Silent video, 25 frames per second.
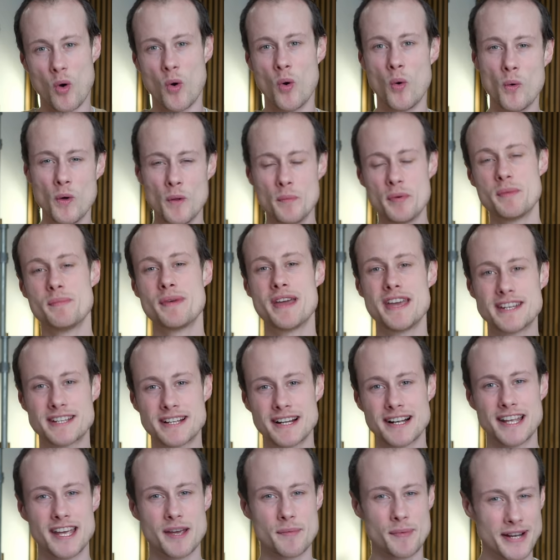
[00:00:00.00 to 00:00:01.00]
All will be made
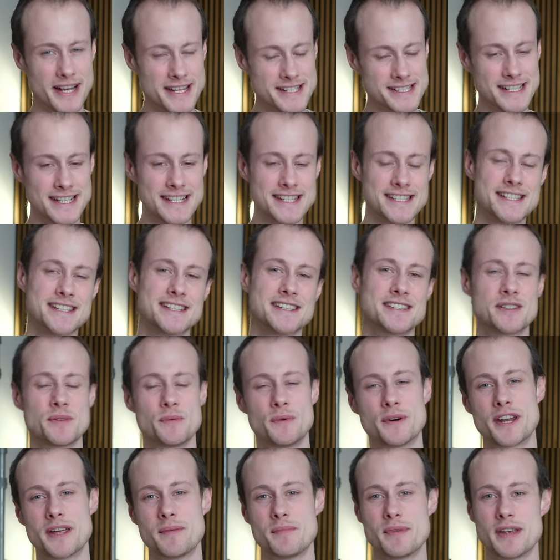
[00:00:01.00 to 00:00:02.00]
clear, but let's listen to what I